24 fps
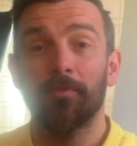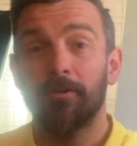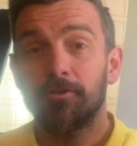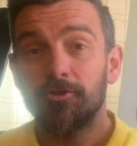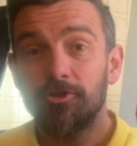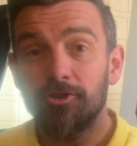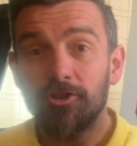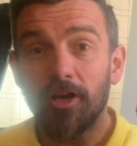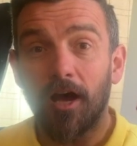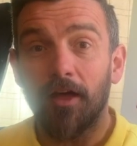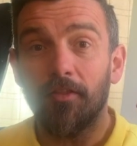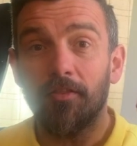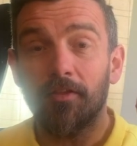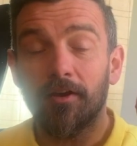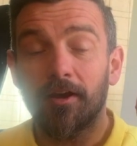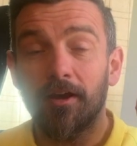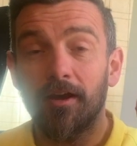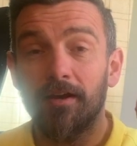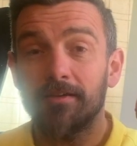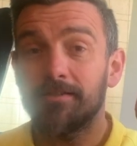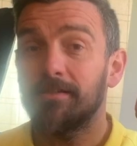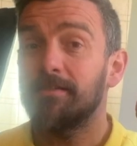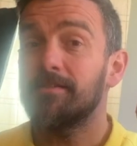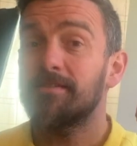Shut the
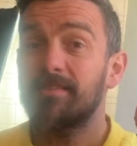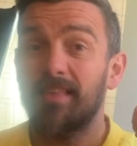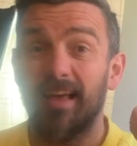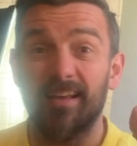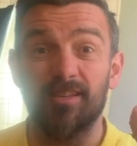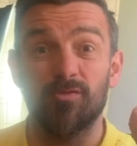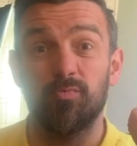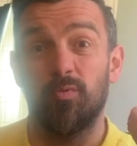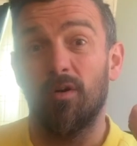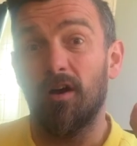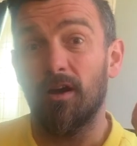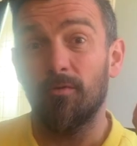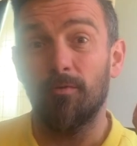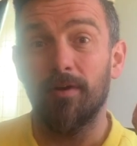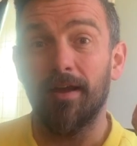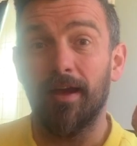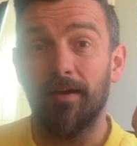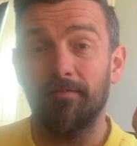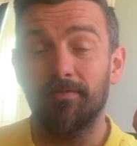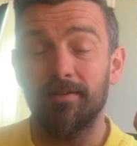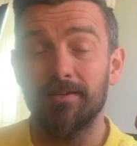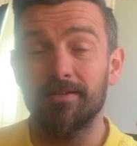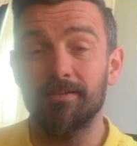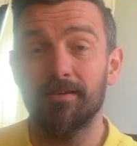curtains. That's why we
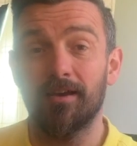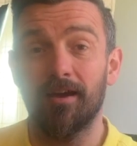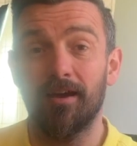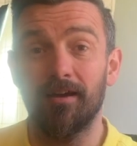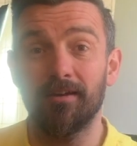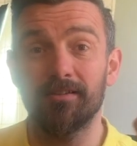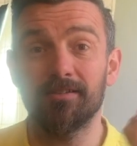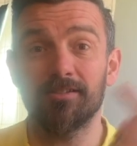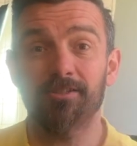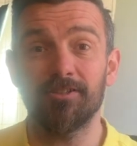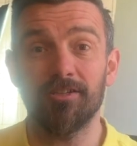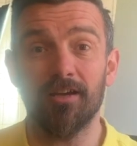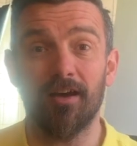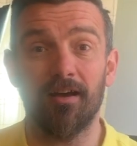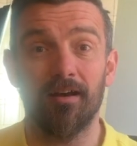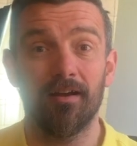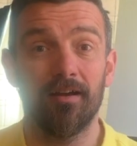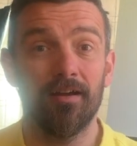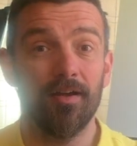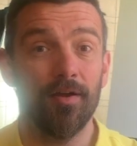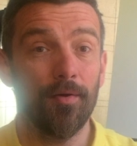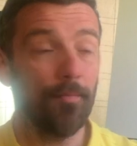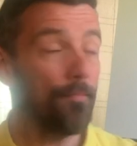have these curtains shut.